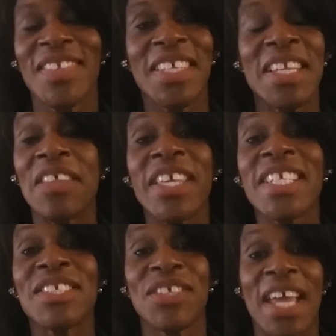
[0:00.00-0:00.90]
nothing
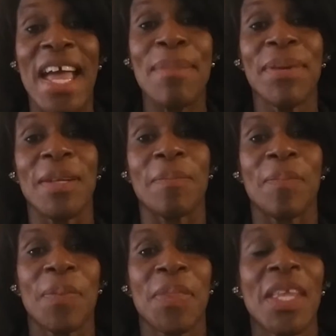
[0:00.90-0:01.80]
is going to happen.
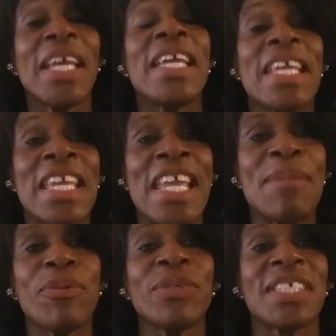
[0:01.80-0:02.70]

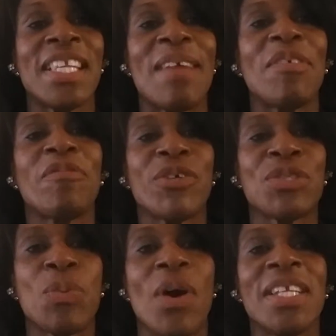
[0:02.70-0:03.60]
Hebrews 11,
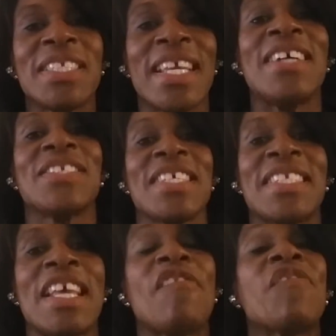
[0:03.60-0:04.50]
verse 1 tells
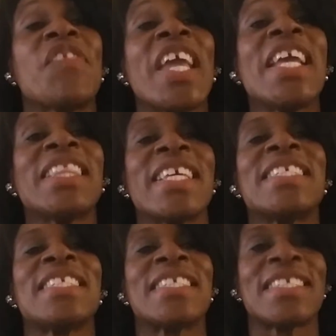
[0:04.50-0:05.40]
us that faith is the